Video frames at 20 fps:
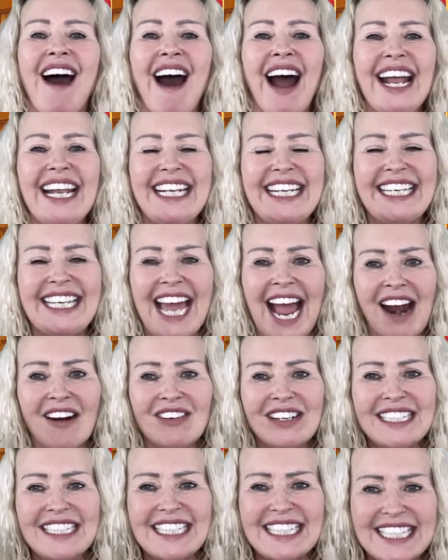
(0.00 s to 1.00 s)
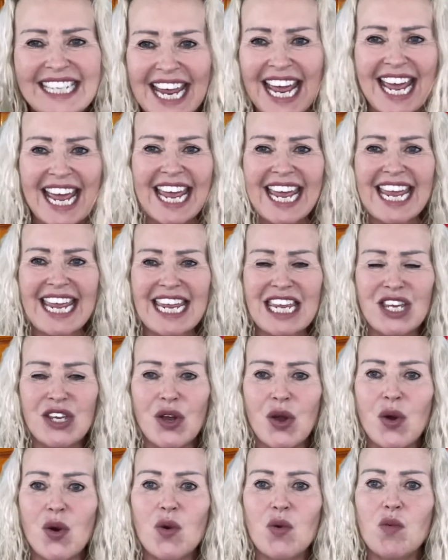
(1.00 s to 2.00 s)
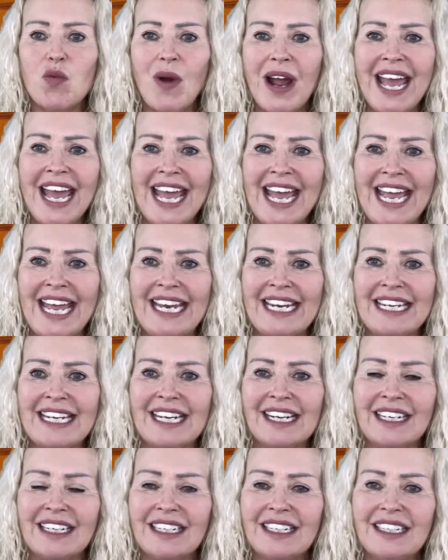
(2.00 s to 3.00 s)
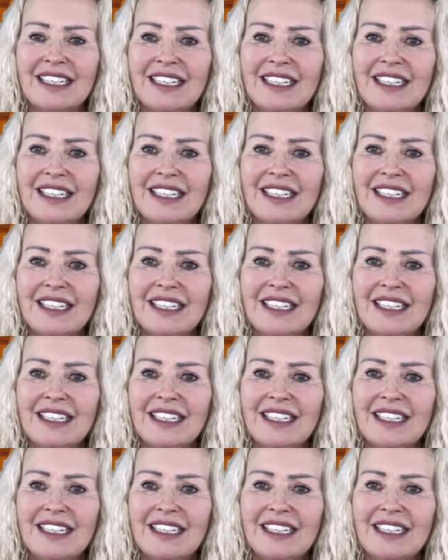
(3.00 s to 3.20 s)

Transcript: I guarantee you win.